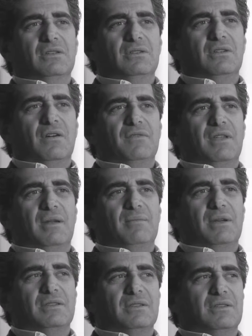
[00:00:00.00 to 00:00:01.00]
stuff that
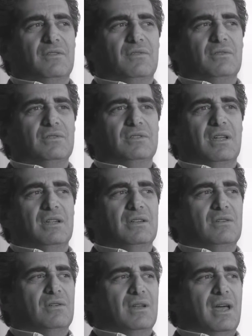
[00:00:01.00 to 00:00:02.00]
makes a difference that you can